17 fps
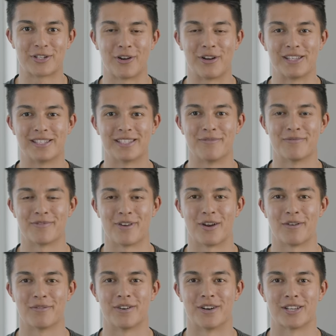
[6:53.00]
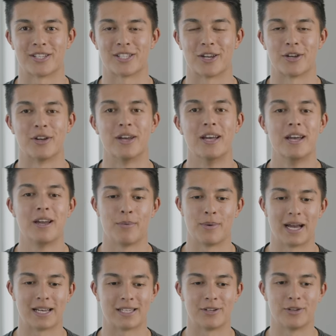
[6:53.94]
screen's in front of her. So
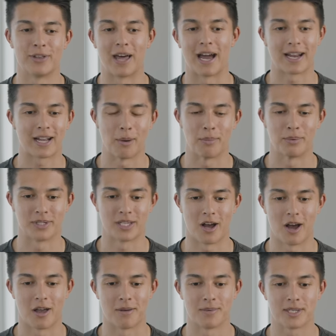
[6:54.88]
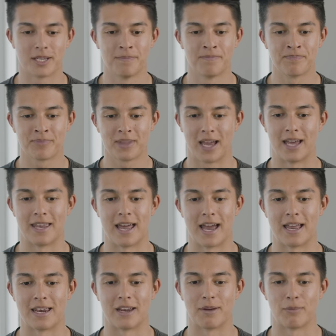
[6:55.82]
we had to do that a couple of times. And
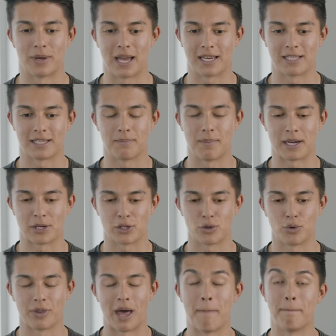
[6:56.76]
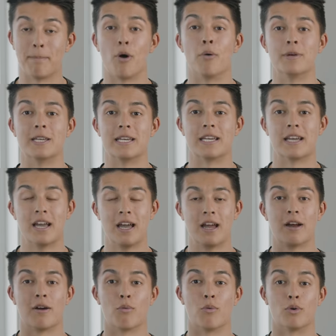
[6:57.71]
then we had to make sure that Bobby
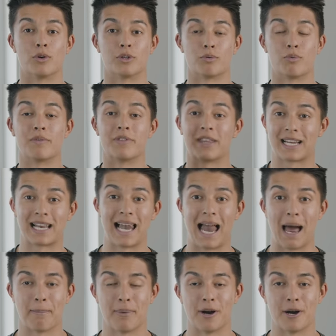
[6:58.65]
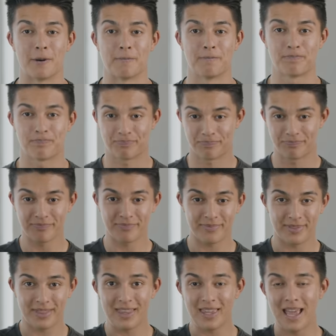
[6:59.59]
was with the clapper,
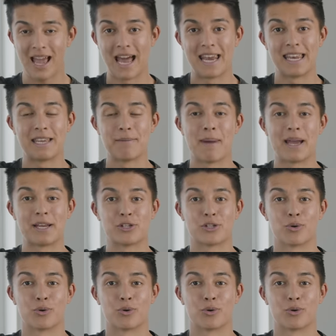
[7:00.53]
and he made